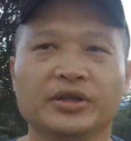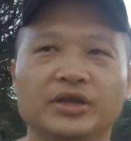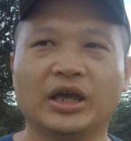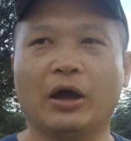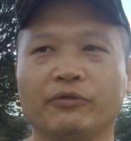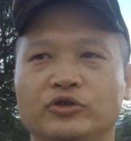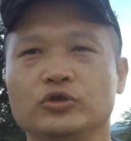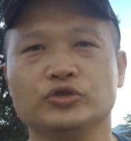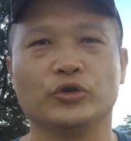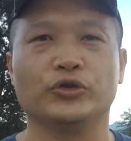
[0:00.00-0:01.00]
the average
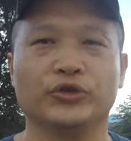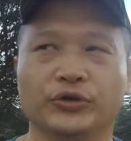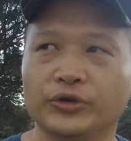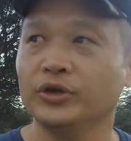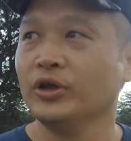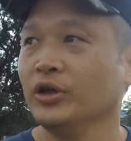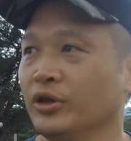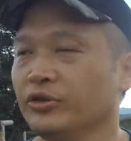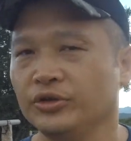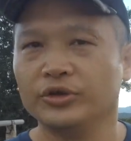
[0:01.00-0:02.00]
user to
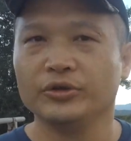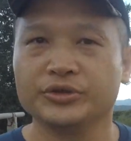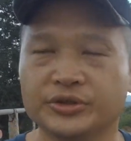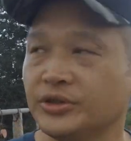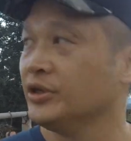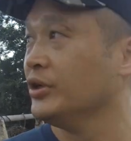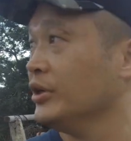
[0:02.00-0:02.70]
use.